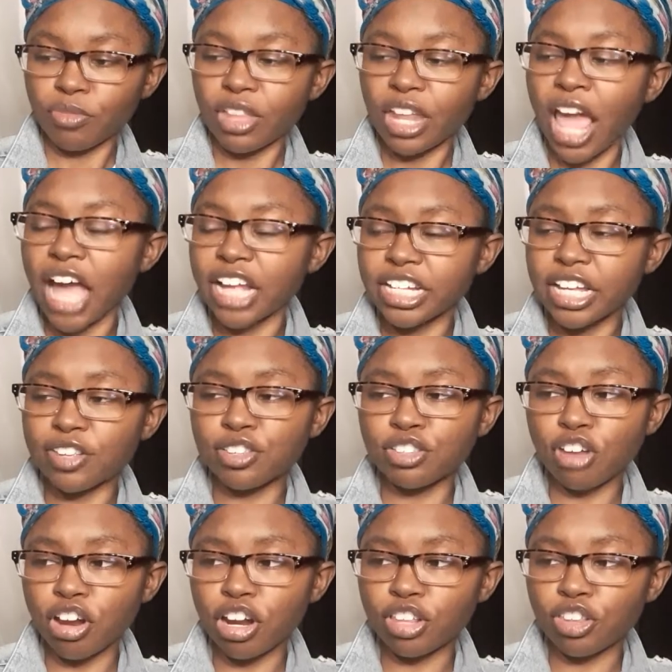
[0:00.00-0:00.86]
I just
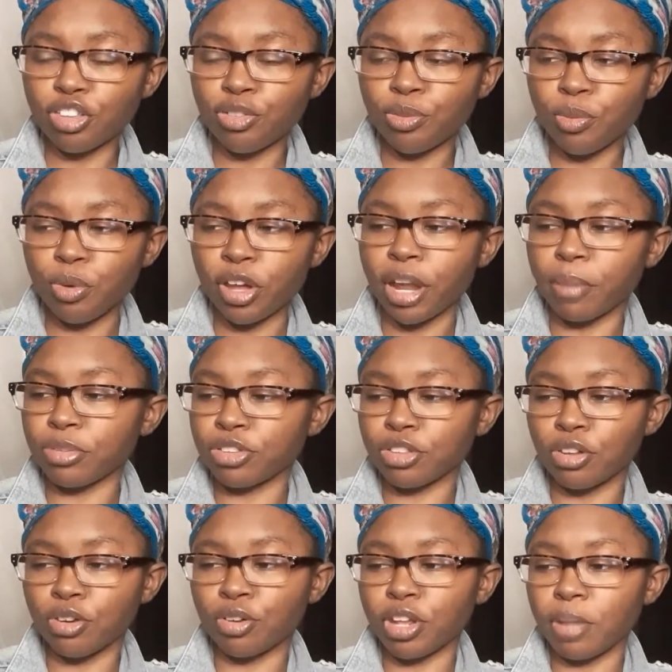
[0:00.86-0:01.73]
started this one. I'm
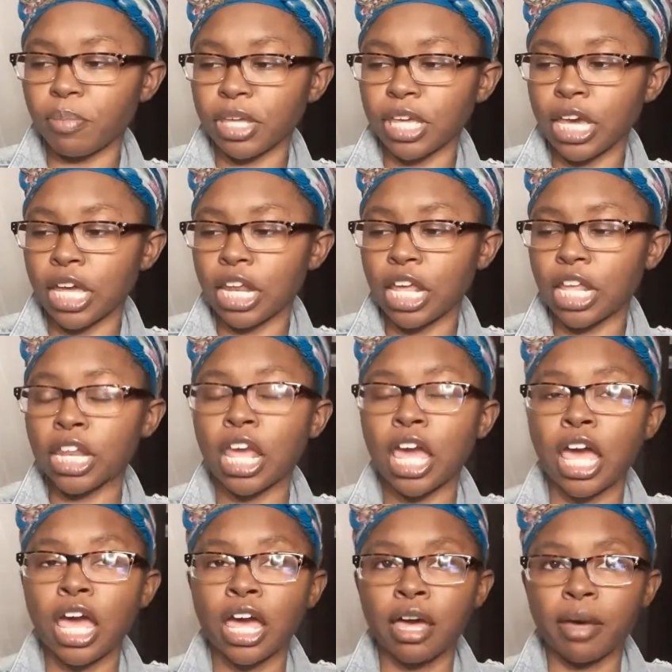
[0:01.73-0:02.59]
still in the beginning,
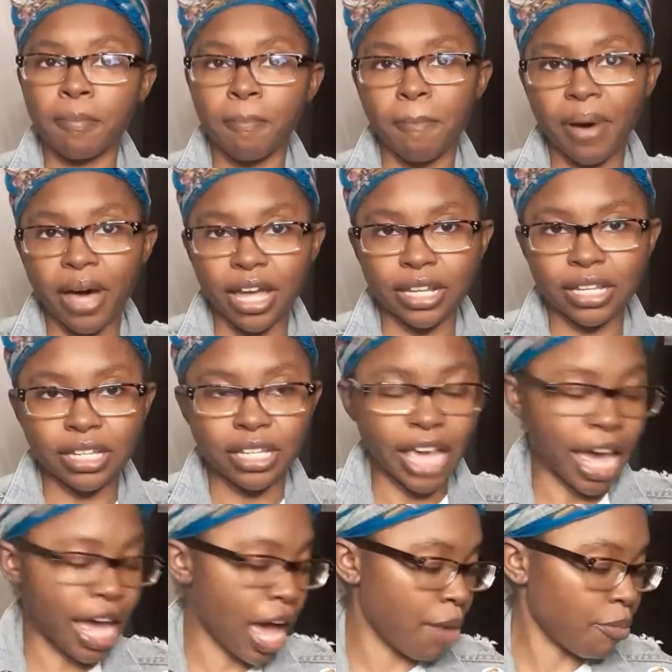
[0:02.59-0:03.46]
but
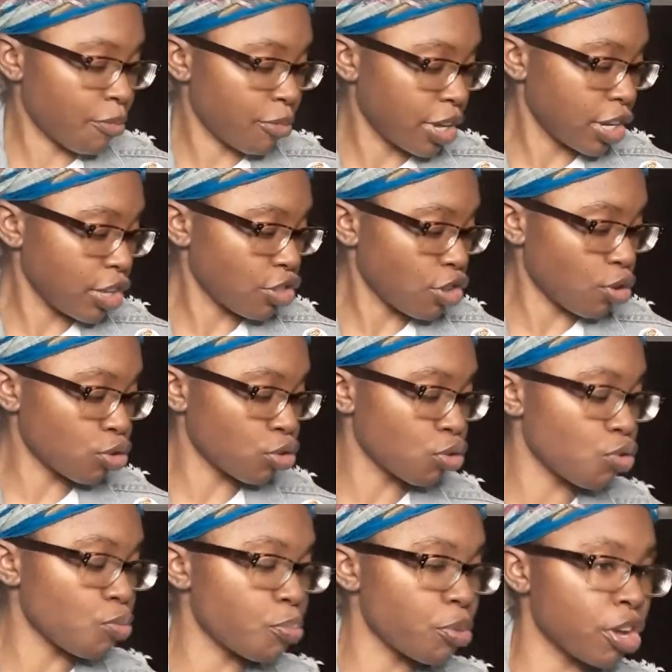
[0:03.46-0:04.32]
yeah, I'm reading those
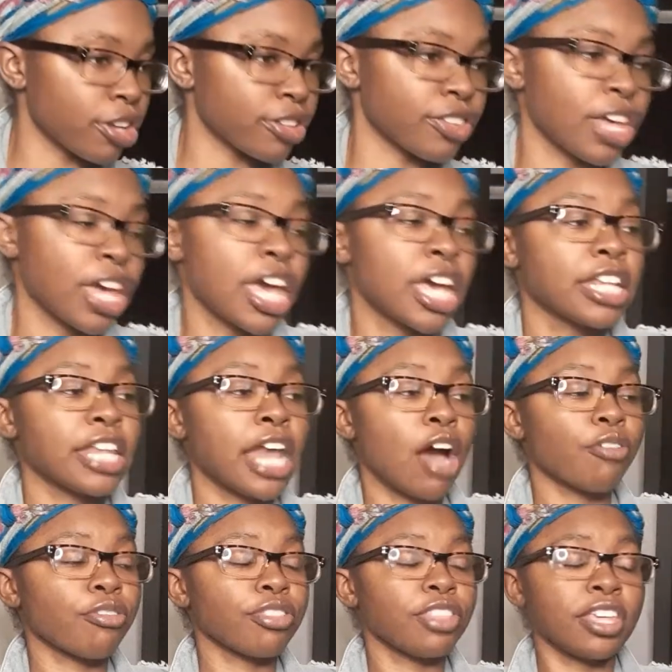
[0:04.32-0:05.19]
2 books.
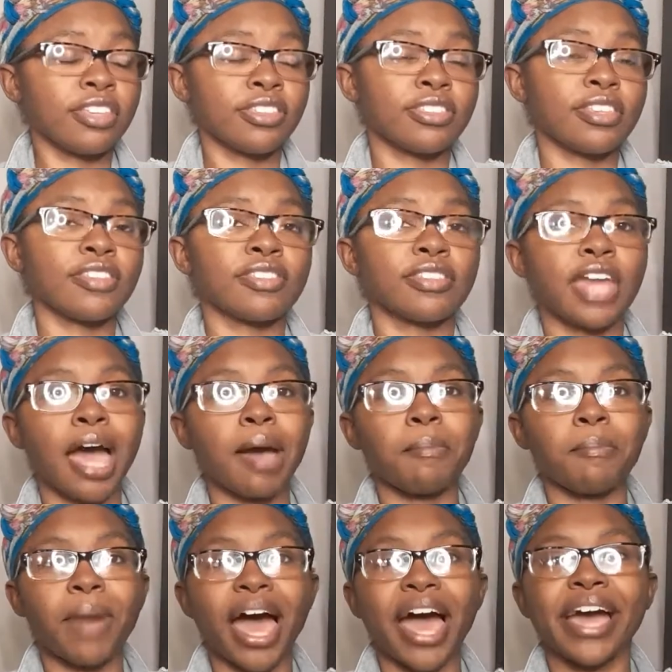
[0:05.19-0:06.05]
Now, this is
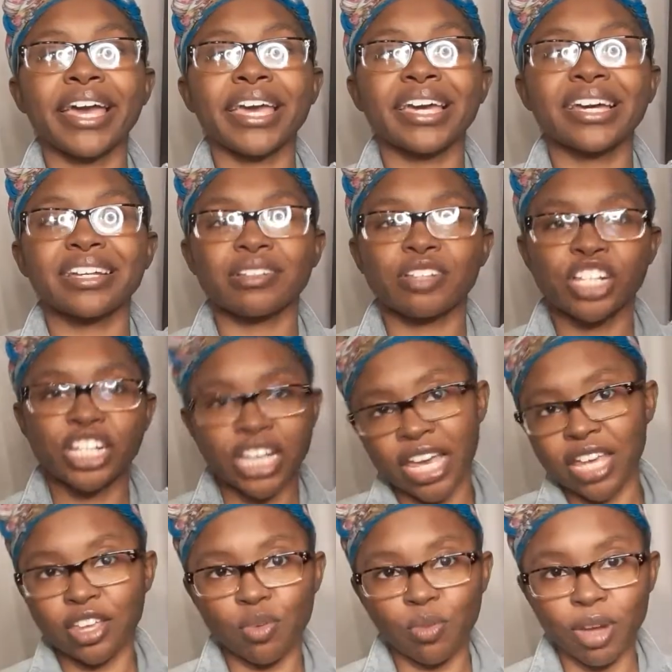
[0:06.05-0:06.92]
not my
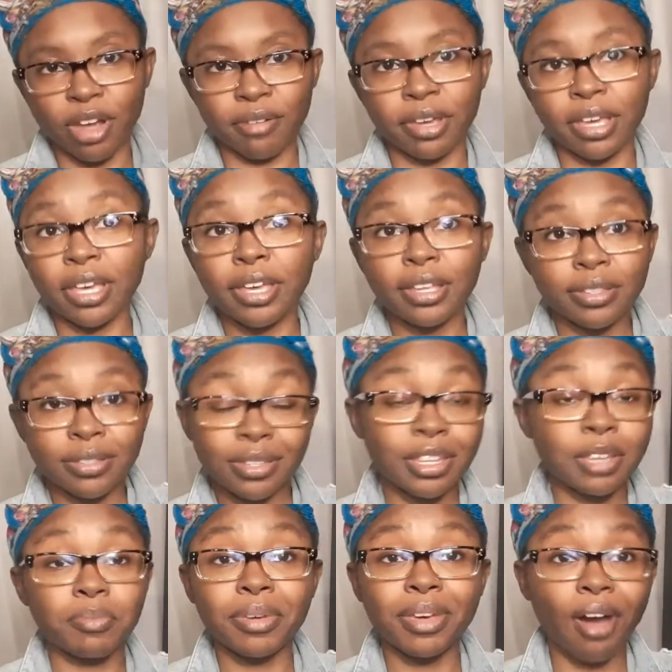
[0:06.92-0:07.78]
January
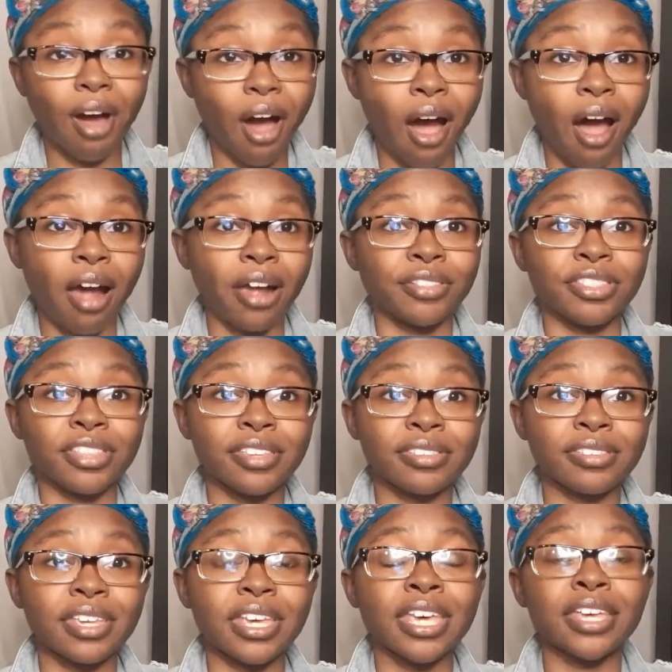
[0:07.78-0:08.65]
TBR.
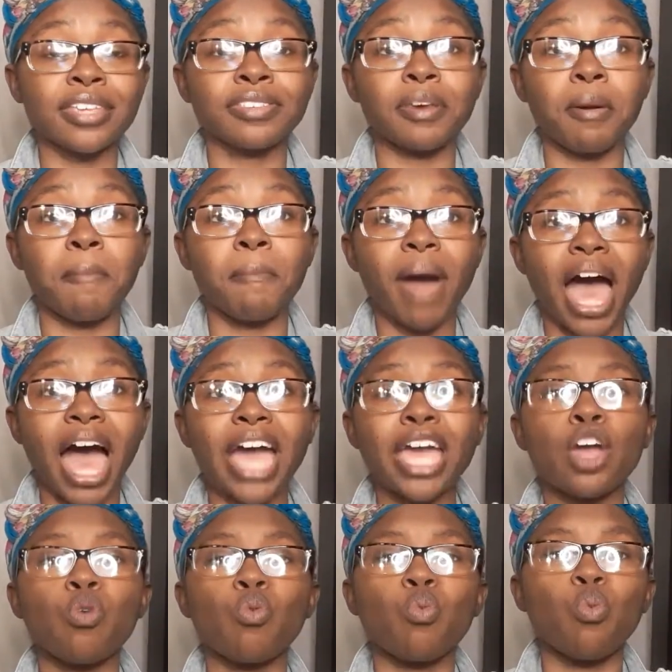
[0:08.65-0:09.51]
This is
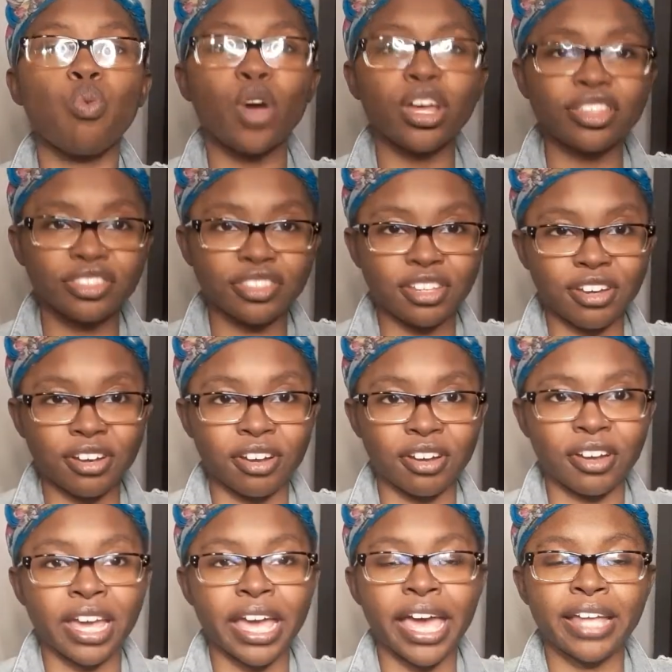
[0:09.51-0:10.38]
my
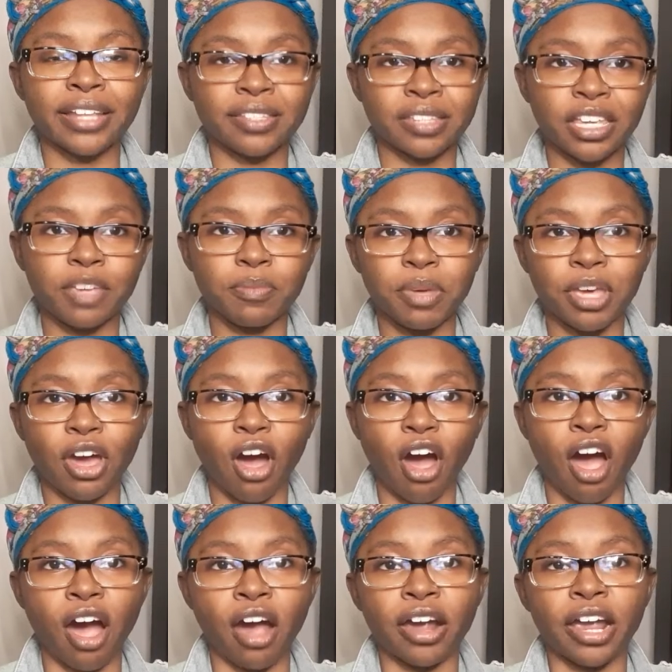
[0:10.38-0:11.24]
winter
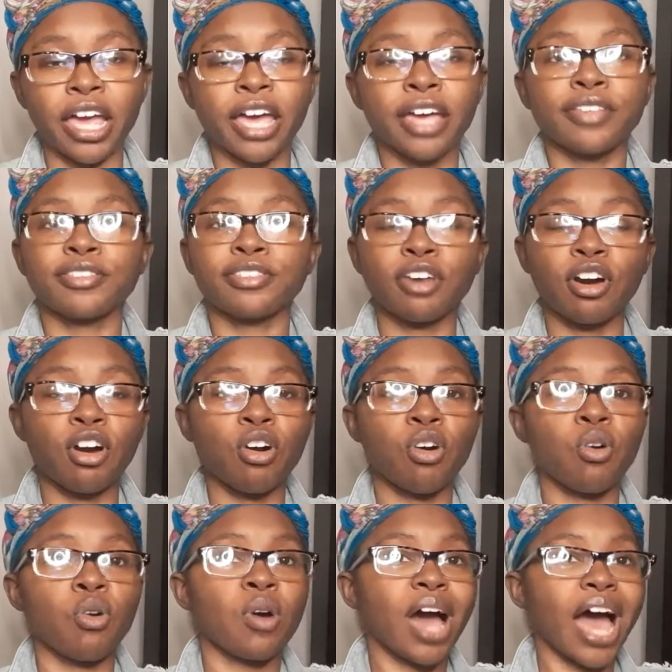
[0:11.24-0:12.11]
TBR.
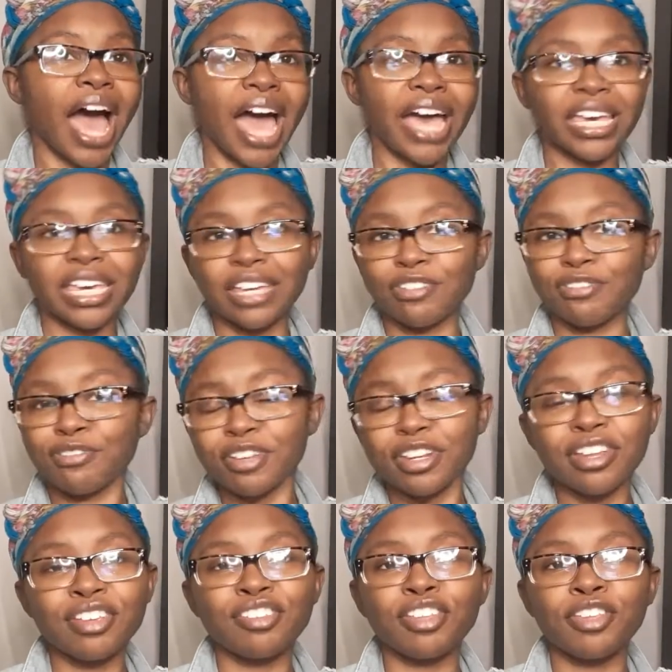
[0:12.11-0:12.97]
So I can
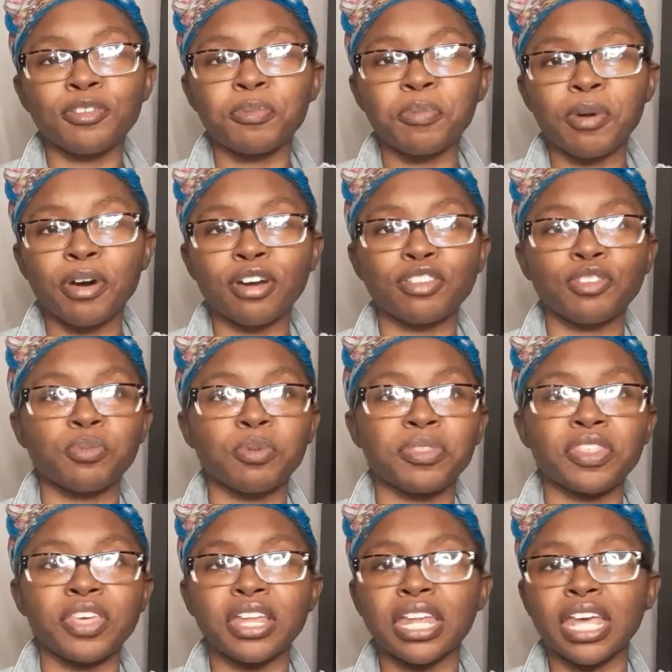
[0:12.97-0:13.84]
finish these books
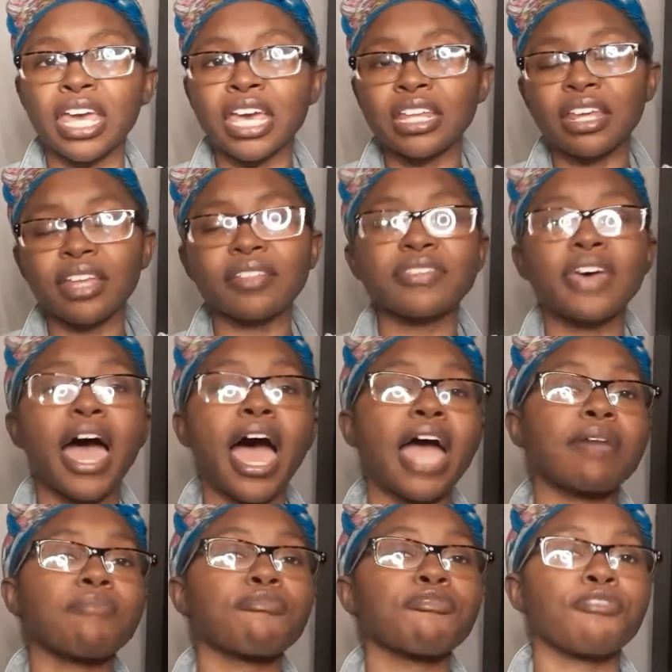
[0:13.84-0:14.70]
within any
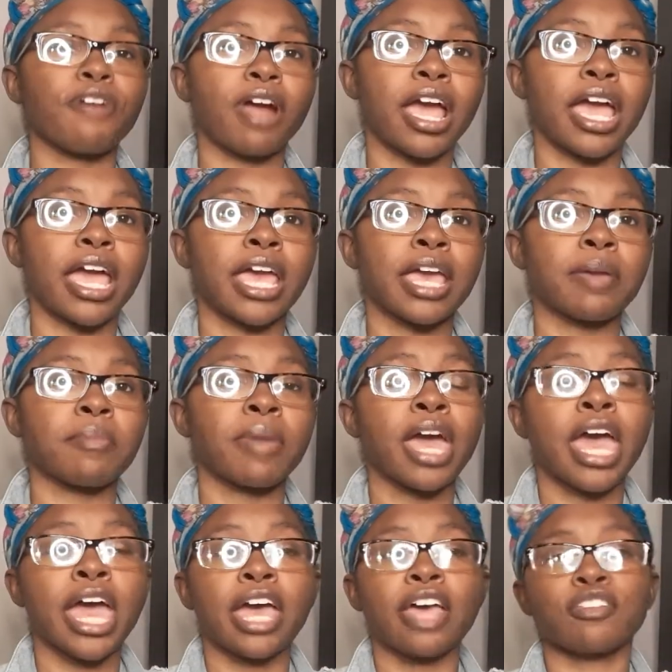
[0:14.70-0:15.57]
time frame
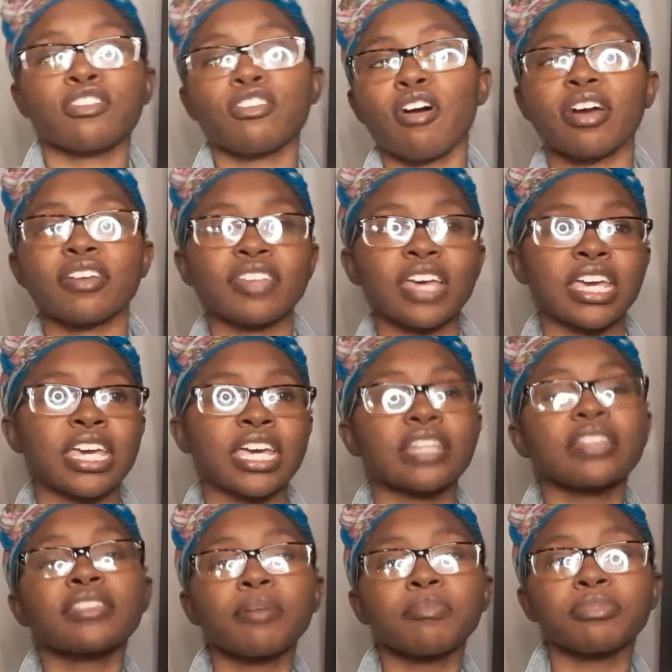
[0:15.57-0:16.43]
as long as I
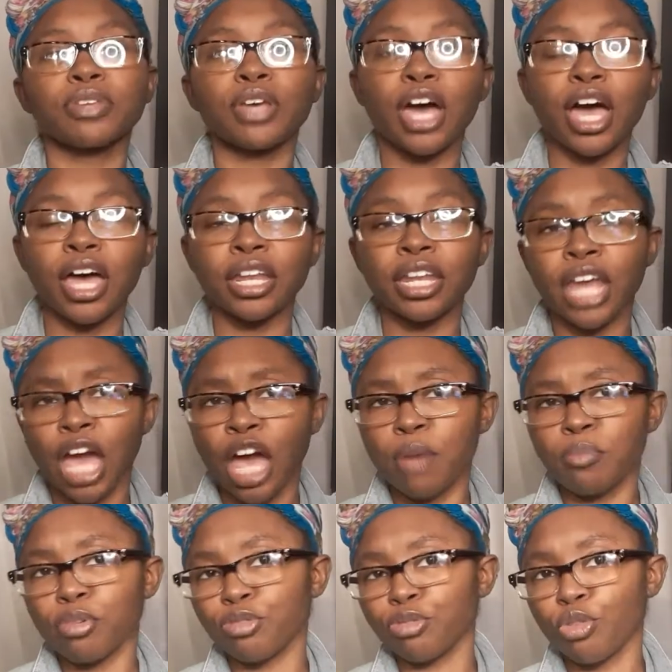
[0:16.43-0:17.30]
get them done
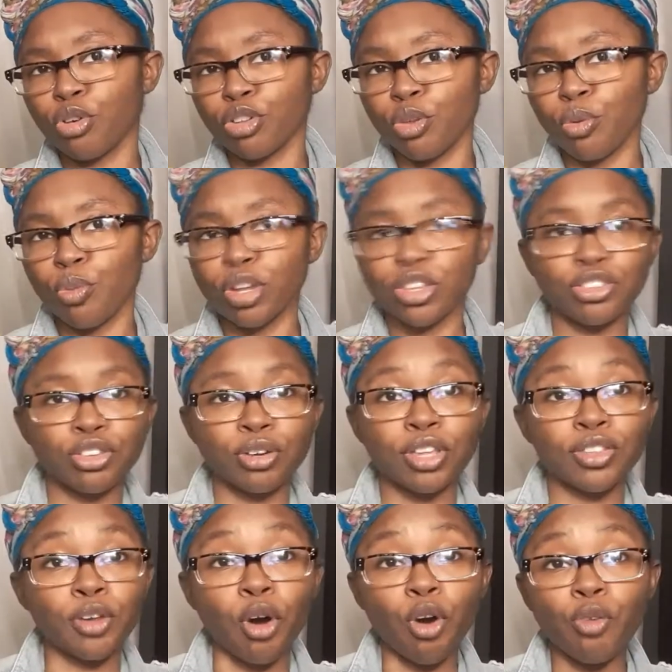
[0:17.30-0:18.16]
before the winter
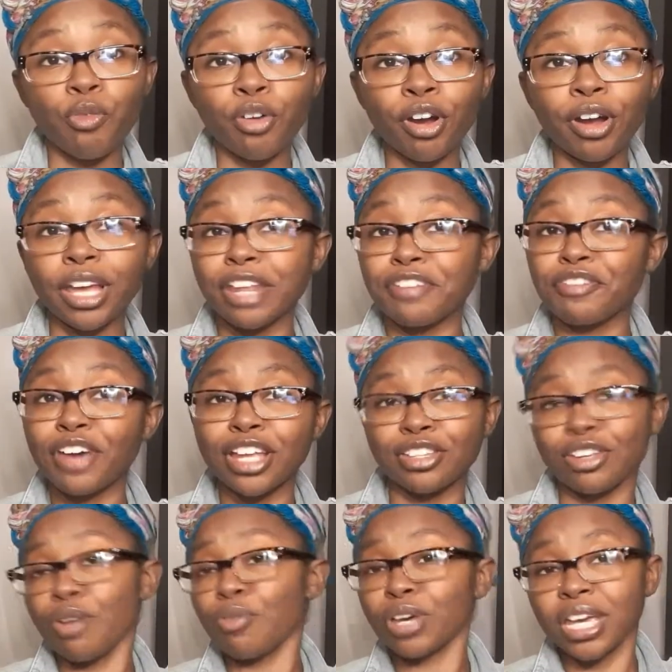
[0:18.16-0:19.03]
is over. And if I
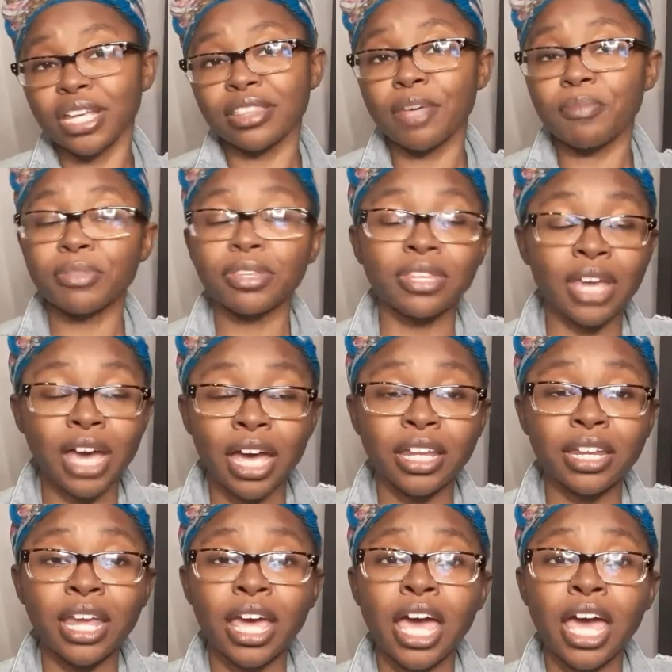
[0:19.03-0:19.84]
don't get them done